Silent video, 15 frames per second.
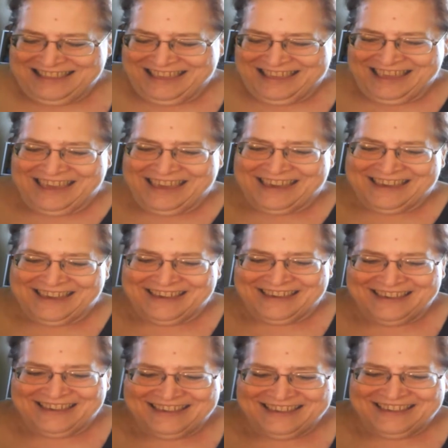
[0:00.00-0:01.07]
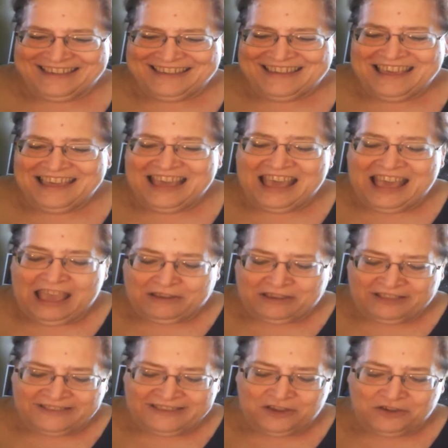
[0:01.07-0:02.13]
Oh, I
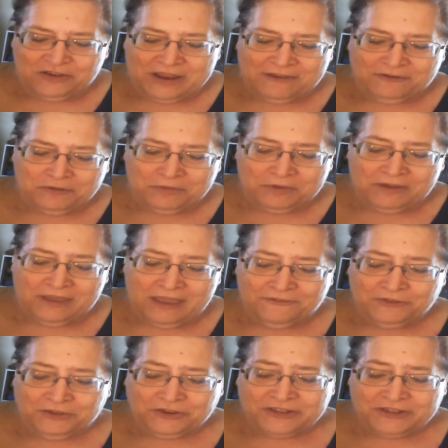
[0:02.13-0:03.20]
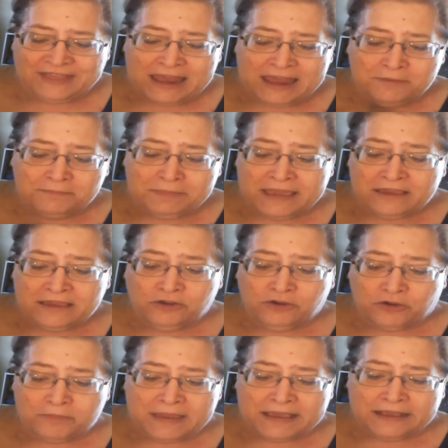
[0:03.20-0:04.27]
could see you'd have, if you did that in pink, you
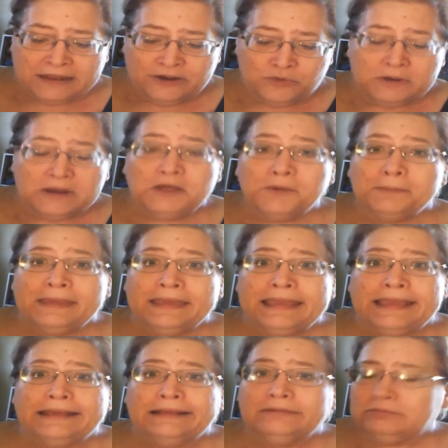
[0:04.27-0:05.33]
could make it into a little piggy.